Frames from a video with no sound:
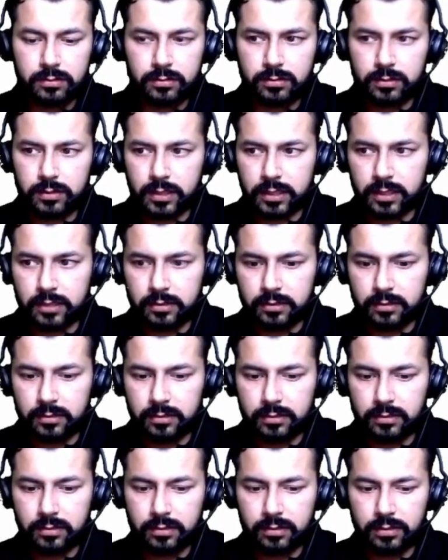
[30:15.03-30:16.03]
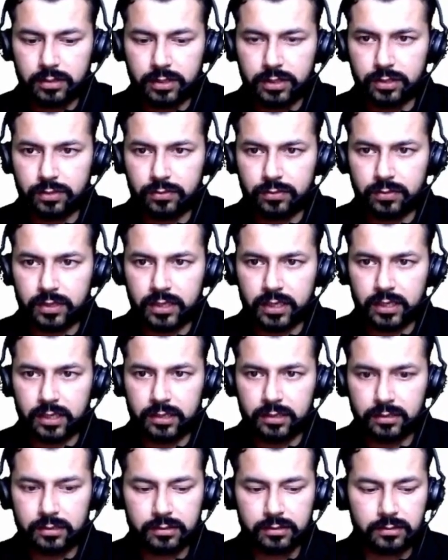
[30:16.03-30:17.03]
then UK.
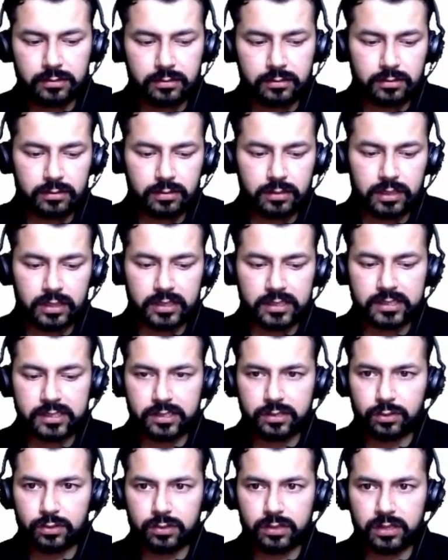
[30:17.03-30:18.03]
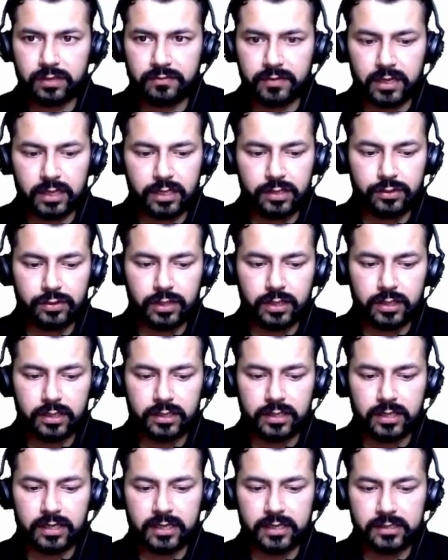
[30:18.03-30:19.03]
Let's store the value here,
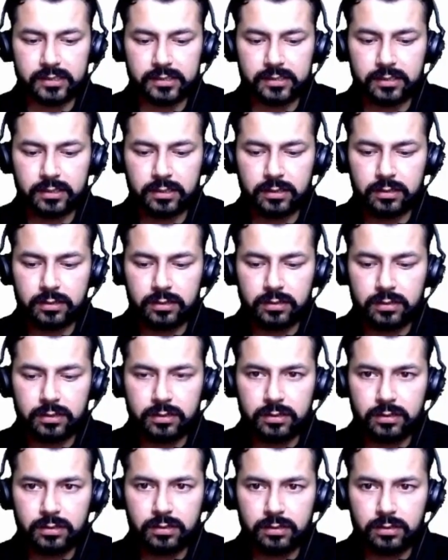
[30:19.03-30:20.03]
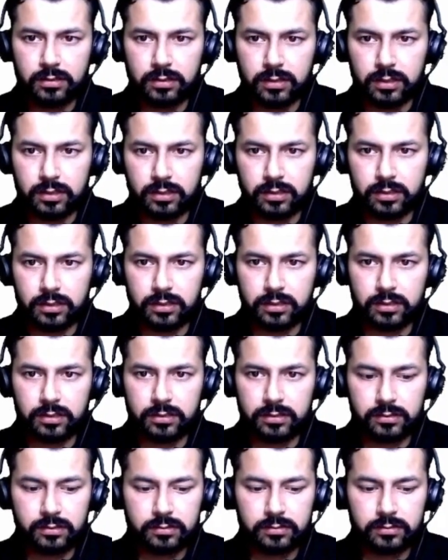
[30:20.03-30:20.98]
that is London.